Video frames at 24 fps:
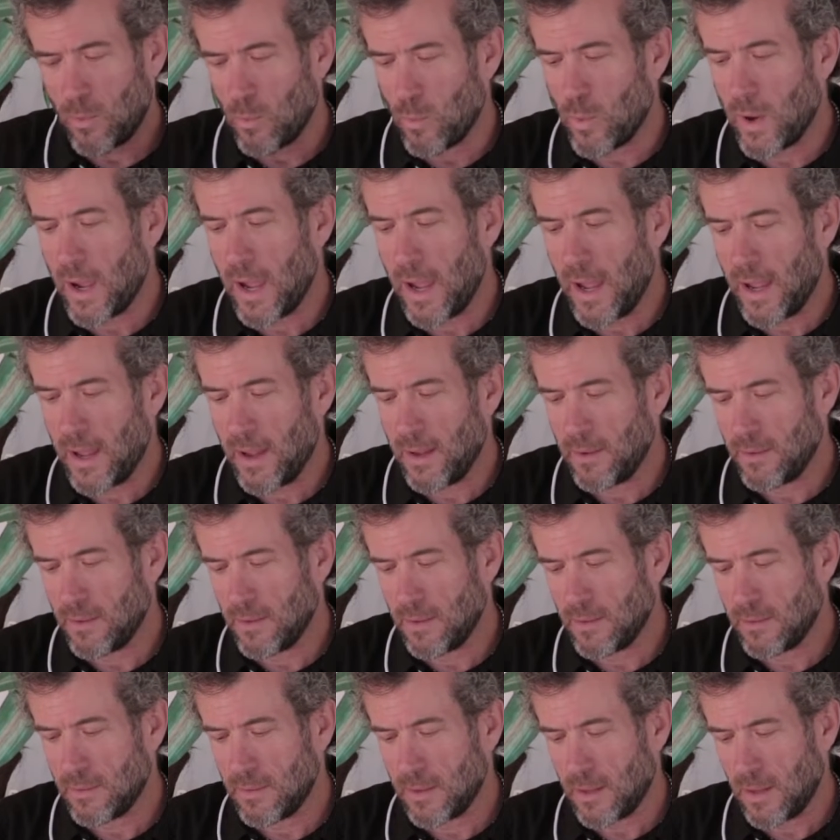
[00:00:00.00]
weigh
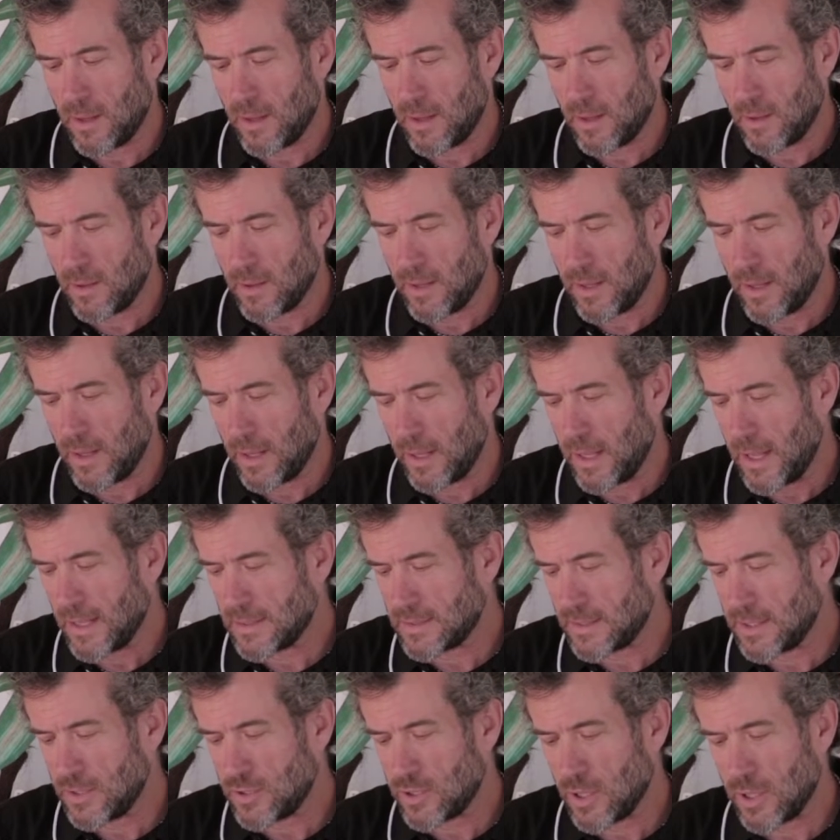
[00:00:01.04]

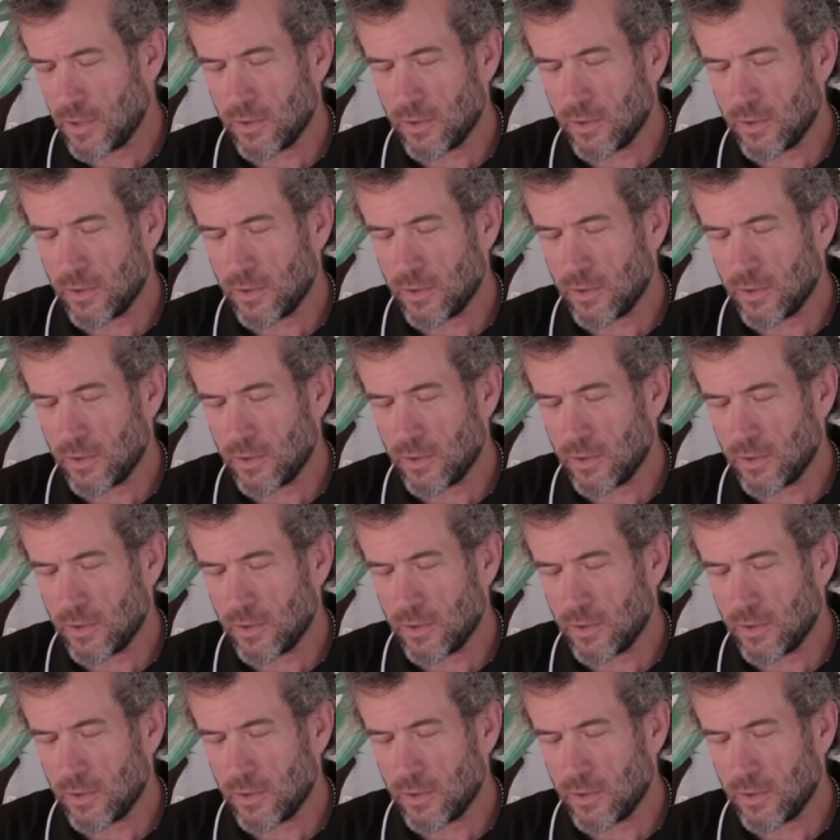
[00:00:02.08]
against each